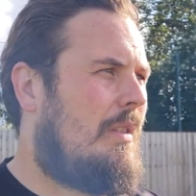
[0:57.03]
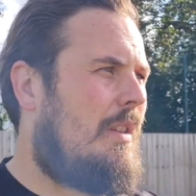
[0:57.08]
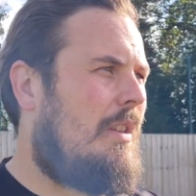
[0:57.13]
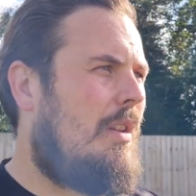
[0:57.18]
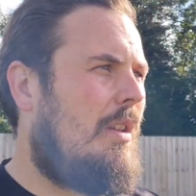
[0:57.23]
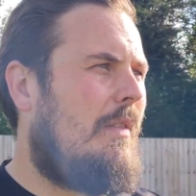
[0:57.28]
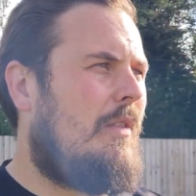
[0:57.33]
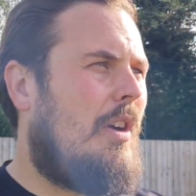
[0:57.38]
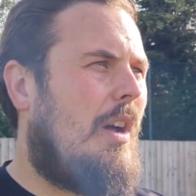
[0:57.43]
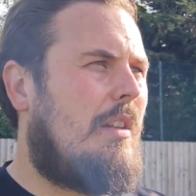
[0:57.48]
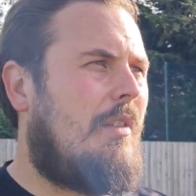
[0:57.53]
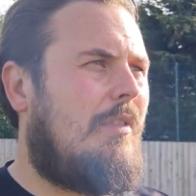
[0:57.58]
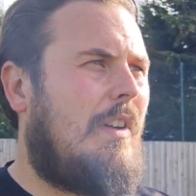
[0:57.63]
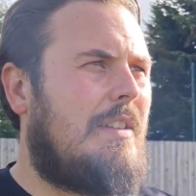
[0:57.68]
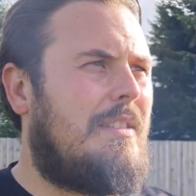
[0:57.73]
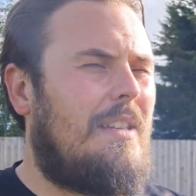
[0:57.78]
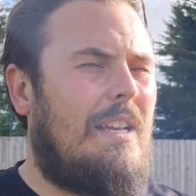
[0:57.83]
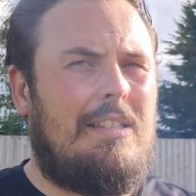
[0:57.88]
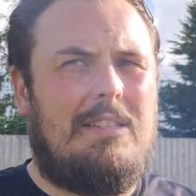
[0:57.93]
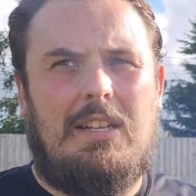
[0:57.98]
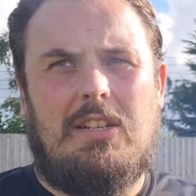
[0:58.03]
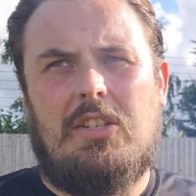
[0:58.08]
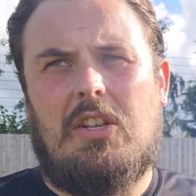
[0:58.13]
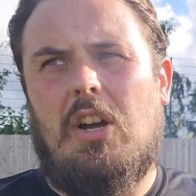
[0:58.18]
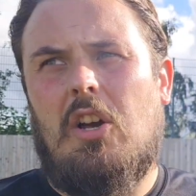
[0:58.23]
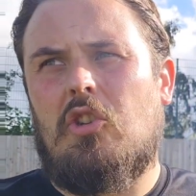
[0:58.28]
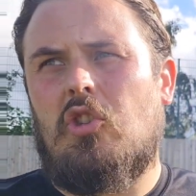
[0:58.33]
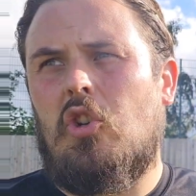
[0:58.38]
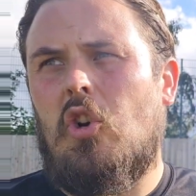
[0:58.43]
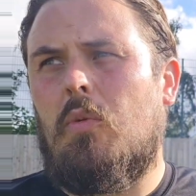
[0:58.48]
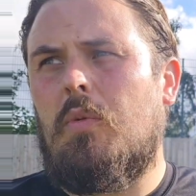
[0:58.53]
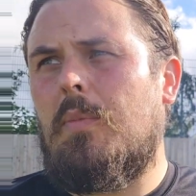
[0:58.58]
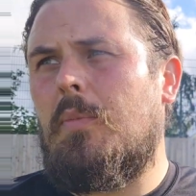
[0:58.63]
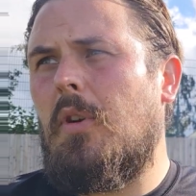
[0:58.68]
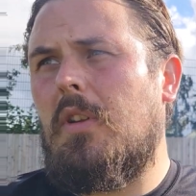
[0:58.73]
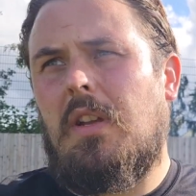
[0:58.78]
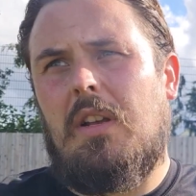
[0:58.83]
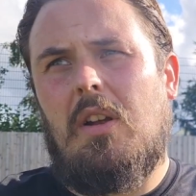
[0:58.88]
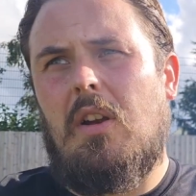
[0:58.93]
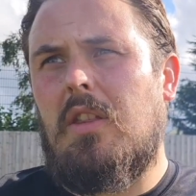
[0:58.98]
You know, they've not had a fantastic start, surely,
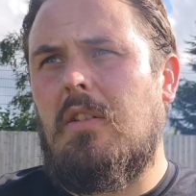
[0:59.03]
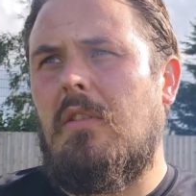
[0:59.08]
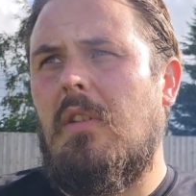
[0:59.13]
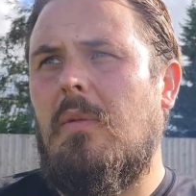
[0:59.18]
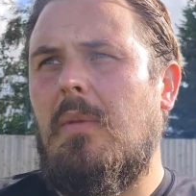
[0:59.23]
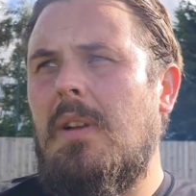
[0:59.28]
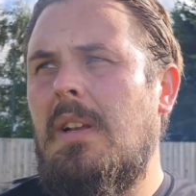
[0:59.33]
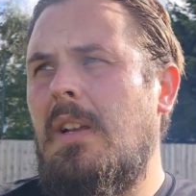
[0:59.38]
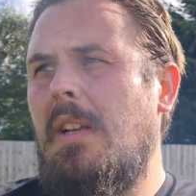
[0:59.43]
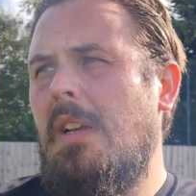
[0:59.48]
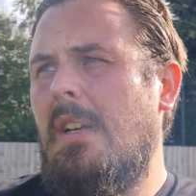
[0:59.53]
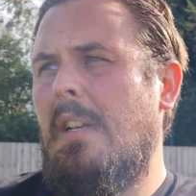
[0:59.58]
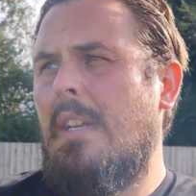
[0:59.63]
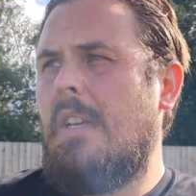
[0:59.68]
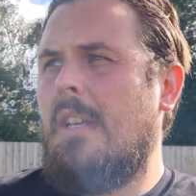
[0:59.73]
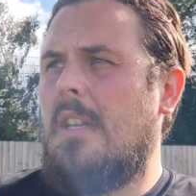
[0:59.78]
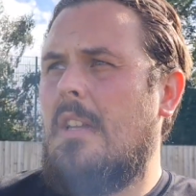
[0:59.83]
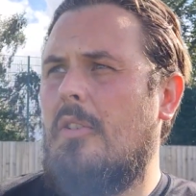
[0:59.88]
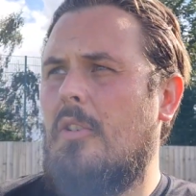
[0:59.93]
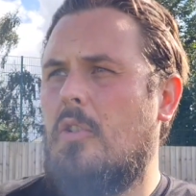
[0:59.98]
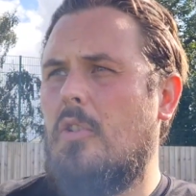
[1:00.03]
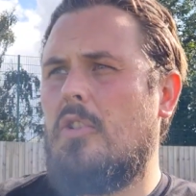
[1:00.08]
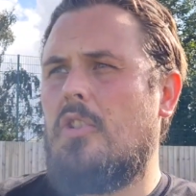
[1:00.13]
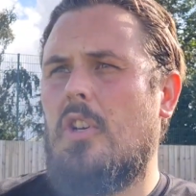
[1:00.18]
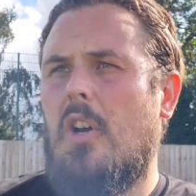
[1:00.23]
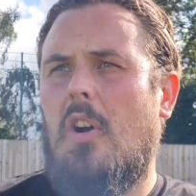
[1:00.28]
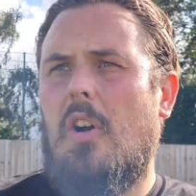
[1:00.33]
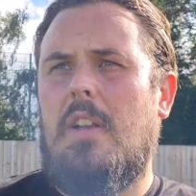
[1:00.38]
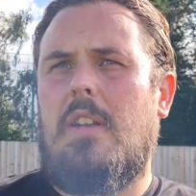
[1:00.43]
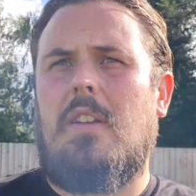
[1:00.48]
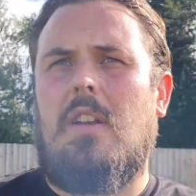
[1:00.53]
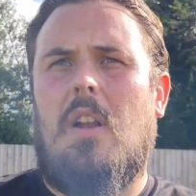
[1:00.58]
but you know they're a, they're a good side.